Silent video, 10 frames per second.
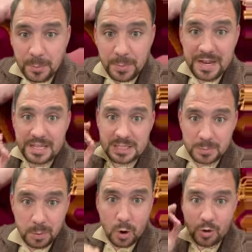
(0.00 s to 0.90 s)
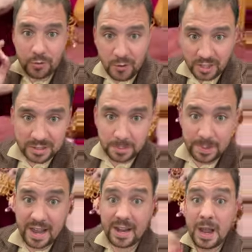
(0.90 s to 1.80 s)
bespoke
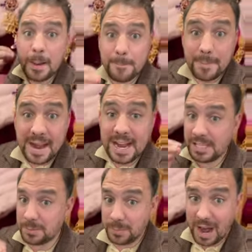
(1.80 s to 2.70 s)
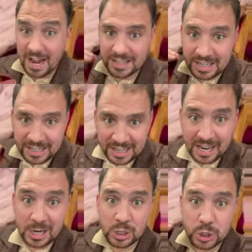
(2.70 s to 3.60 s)
fountain pen made by the
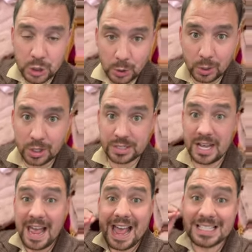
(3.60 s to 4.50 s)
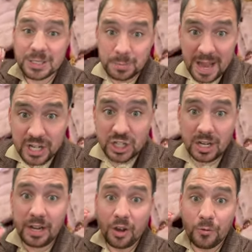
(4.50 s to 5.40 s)
King Jewelers,
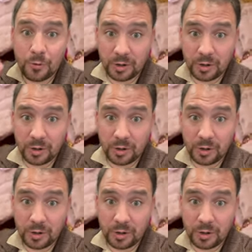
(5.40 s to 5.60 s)
especially for